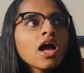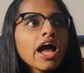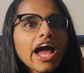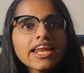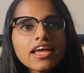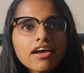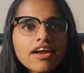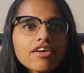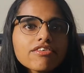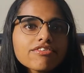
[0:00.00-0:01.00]
any
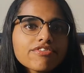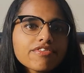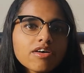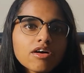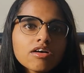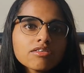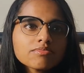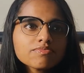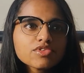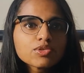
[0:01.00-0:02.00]
kind of
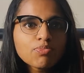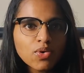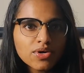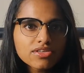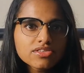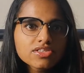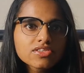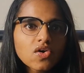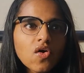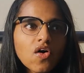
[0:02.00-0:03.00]

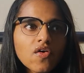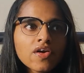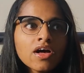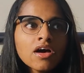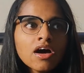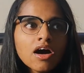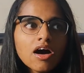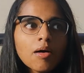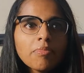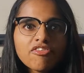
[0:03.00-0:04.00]
sports or
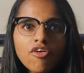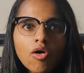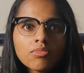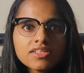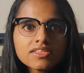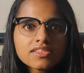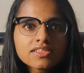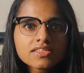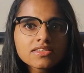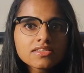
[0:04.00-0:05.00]

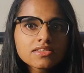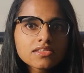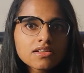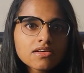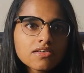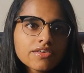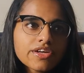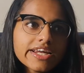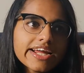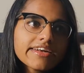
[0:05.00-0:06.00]
performance
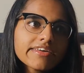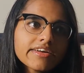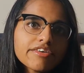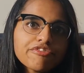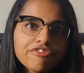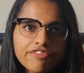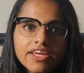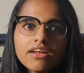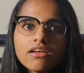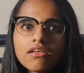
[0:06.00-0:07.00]
related
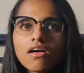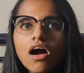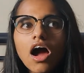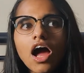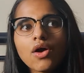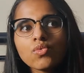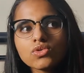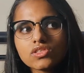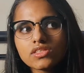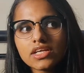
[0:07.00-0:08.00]
field, I
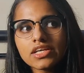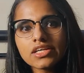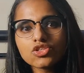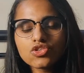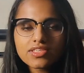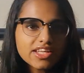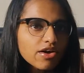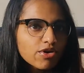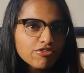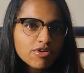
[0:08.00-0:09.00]
would say just stay
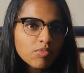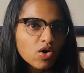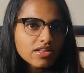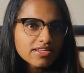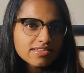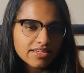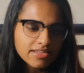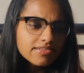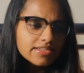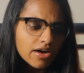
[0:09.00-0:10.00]
away from all these
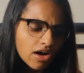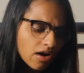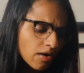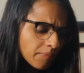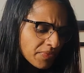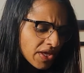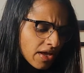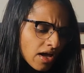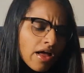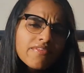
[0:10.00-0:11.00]
things. There are
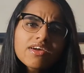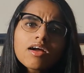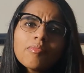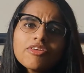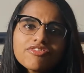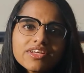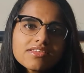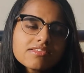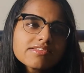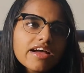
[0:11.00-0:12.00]
a couple of
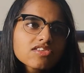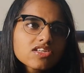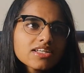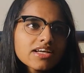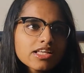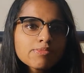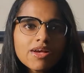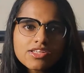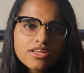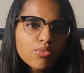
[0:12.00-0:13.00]
reasons actually,
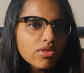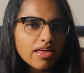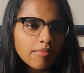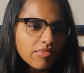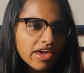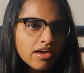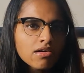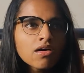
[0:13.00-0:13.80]
especially with MK.